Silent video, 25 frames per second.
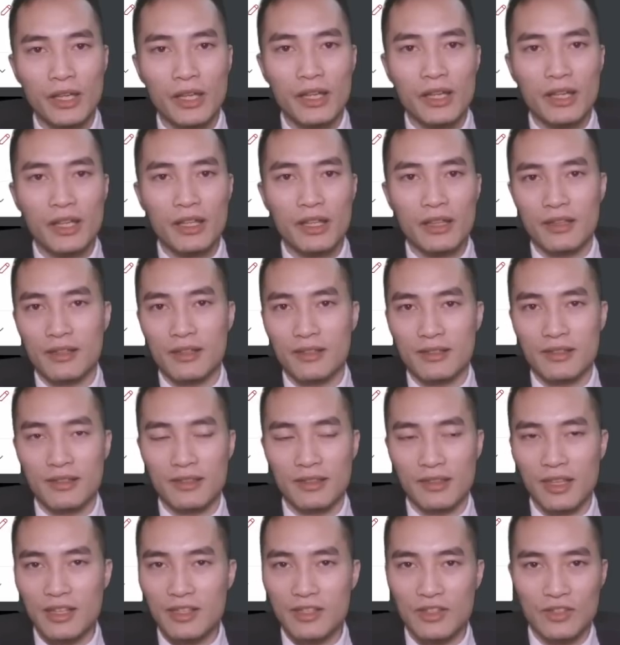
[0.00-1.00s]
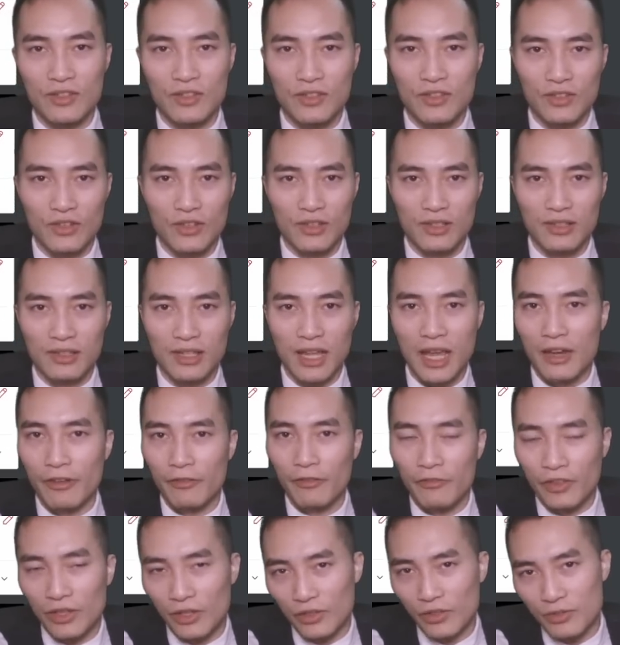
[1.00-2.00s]
Because this is just kind of
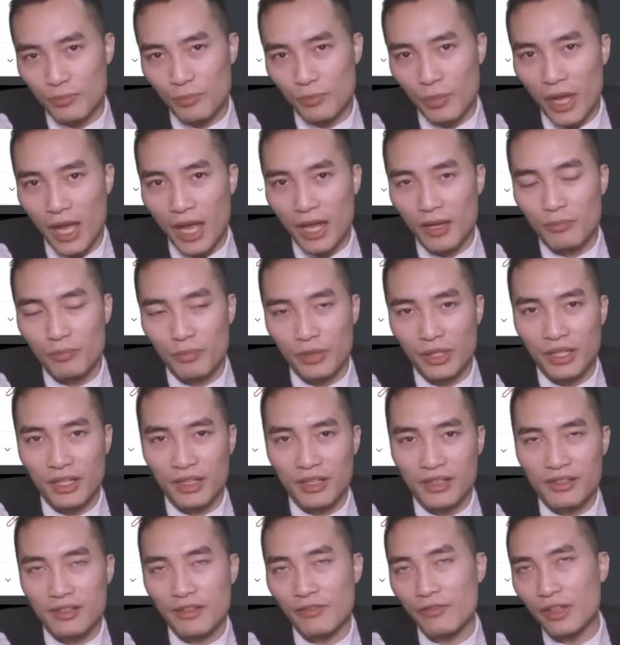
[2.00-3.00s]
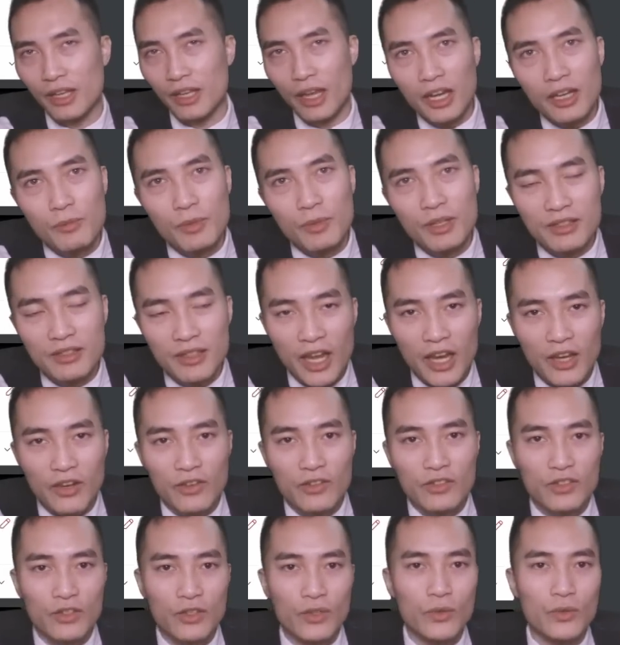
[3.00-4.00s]
feels bad, because if an enemy
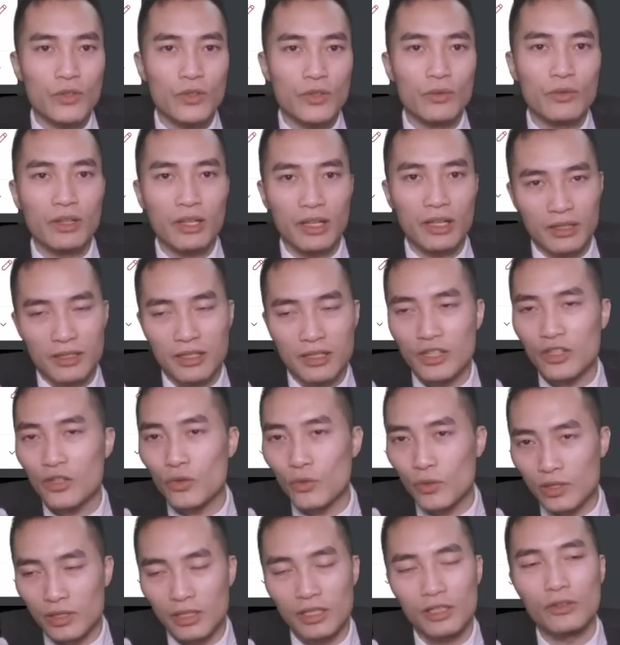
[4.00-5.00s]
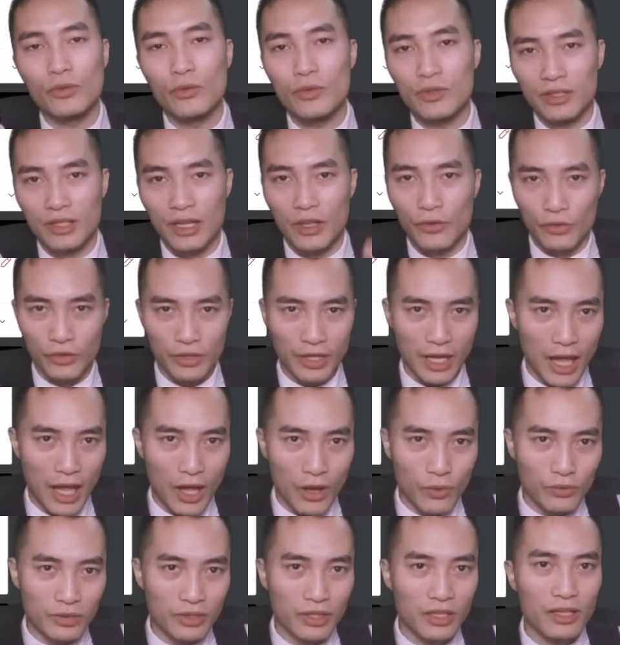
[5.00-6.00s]
staggers you, you continuously lose another
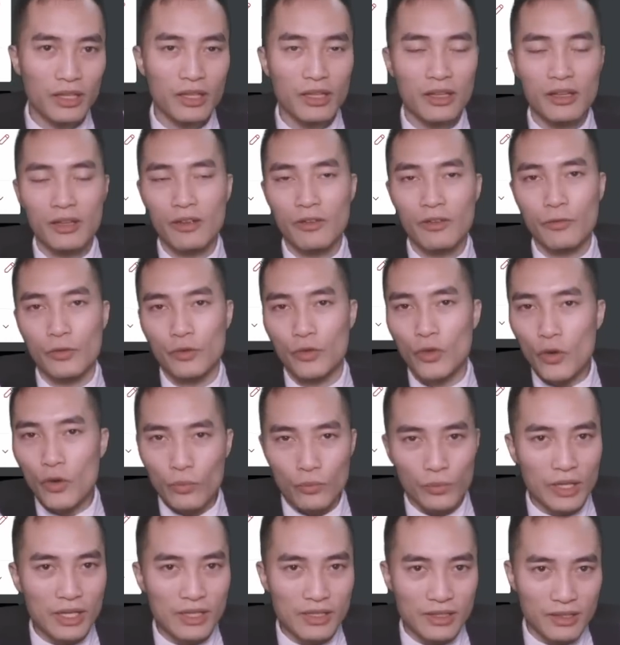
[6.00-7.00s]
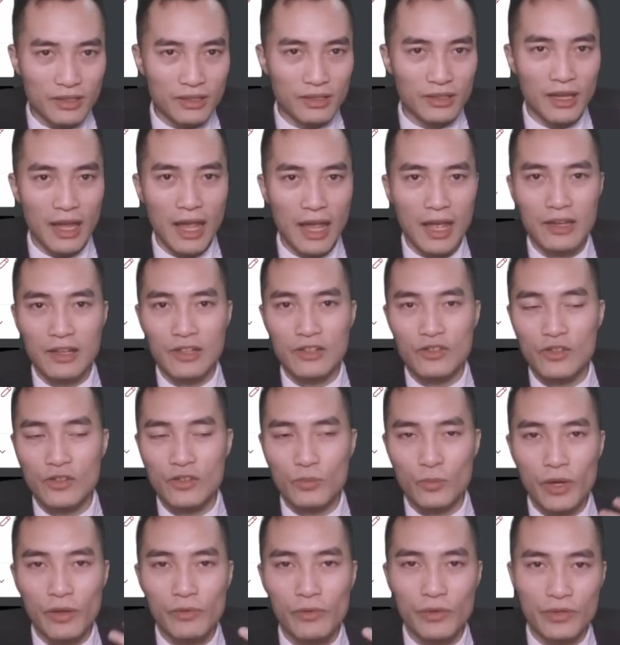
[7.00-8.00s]
count for no reason, and it's just one
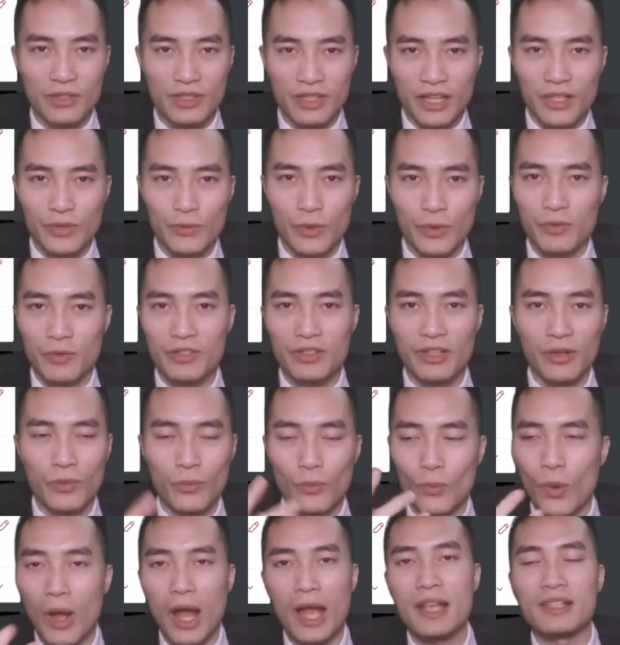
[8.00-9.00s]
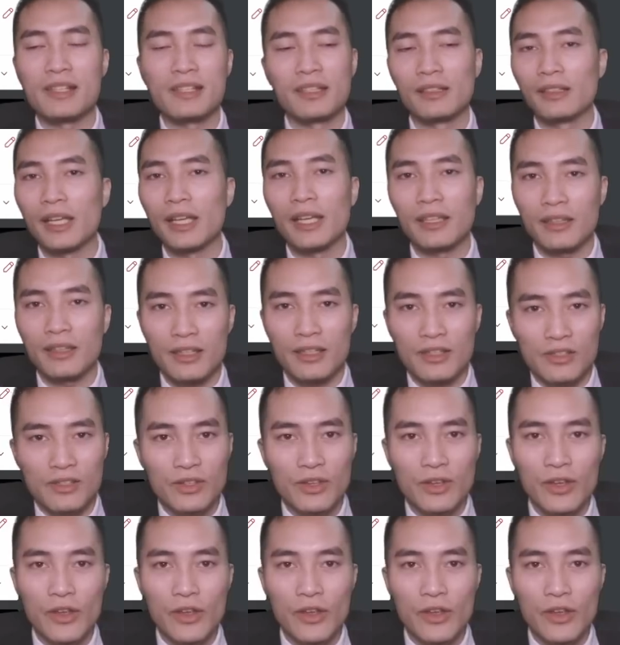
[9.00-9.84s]
of those things where I'm just like, why is it like this?